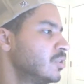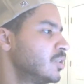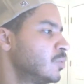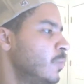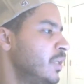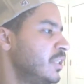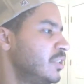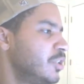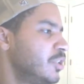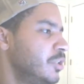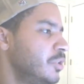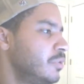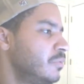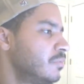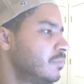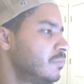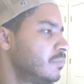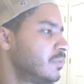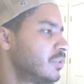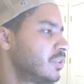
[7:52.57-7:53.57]
sweet to
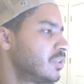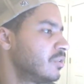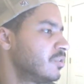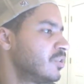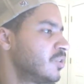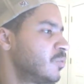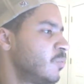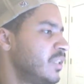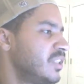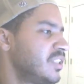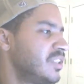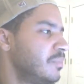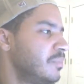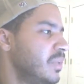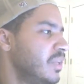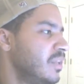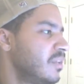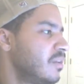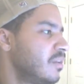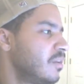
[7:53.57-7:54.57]
you, so sweet to
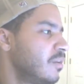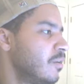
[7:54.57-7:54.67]
me.